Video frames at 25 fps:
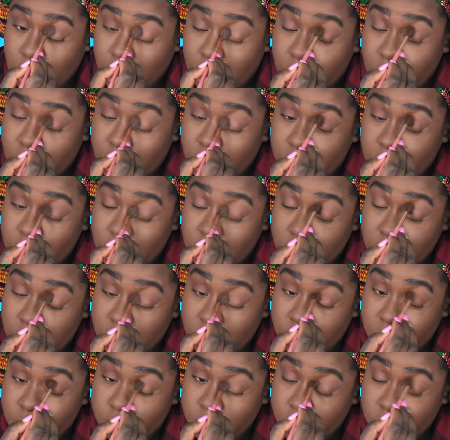I
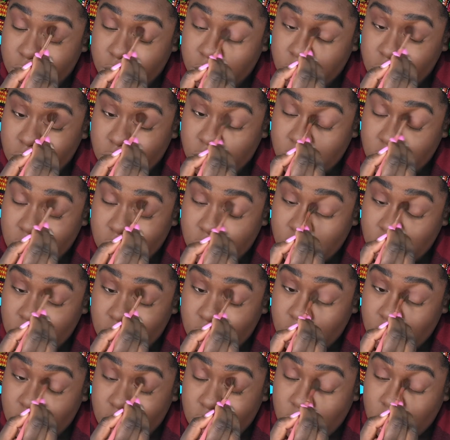am,
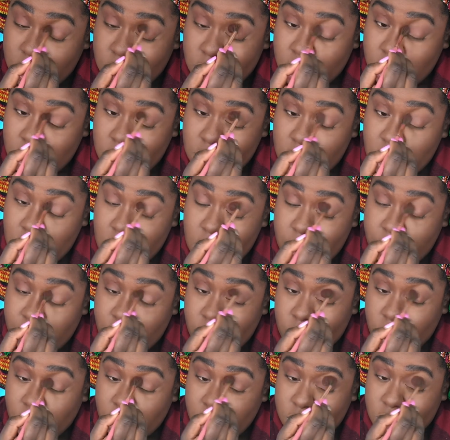
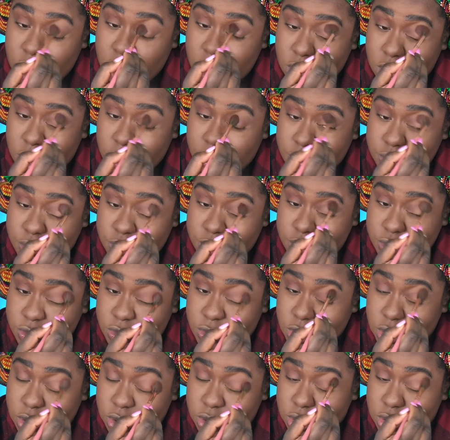I'm working
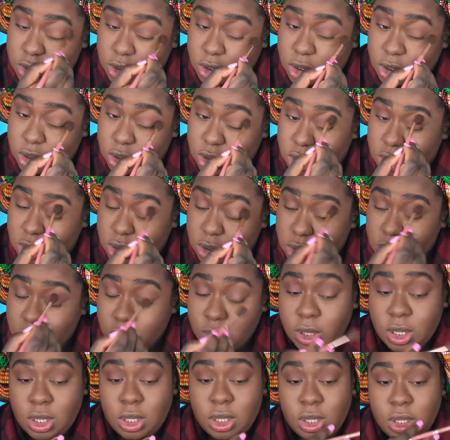on trying to lose
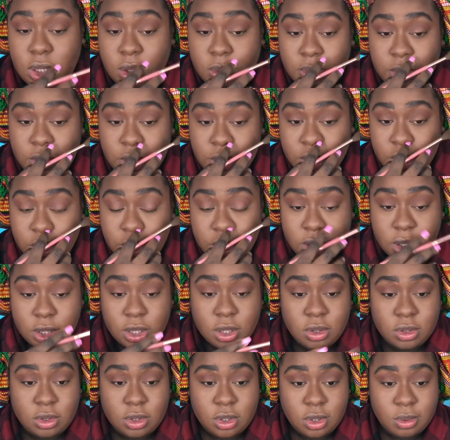weight, eat better, eat
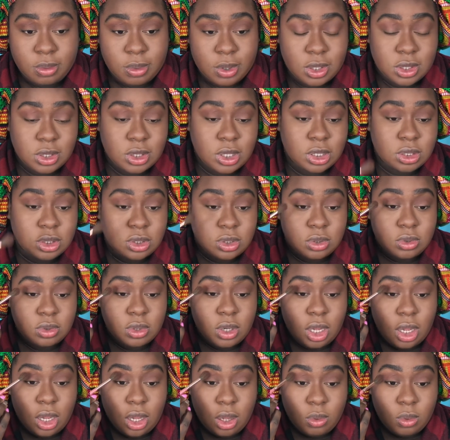healthier, because I do
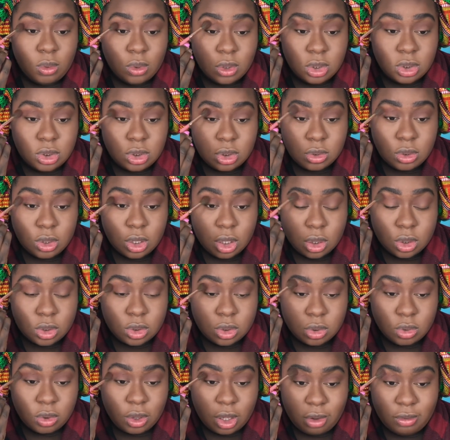not want to go
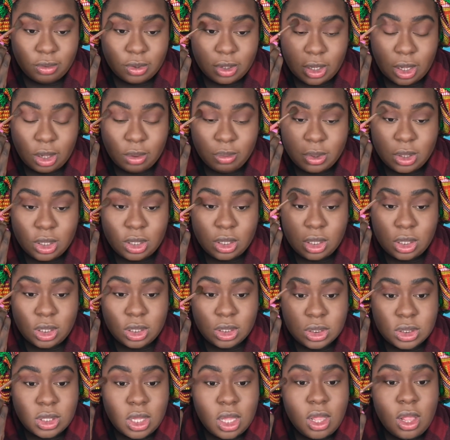through having
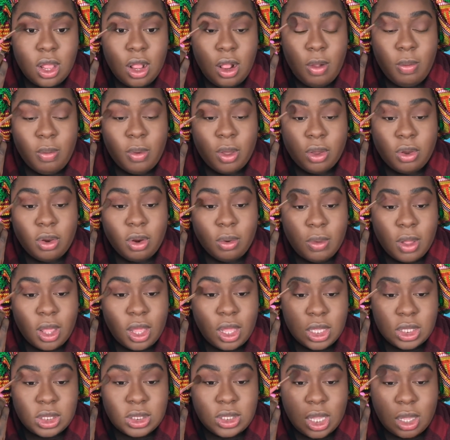diabetes. My
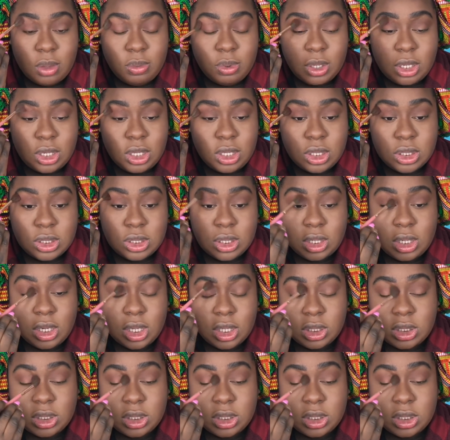grandma has diabetes, and I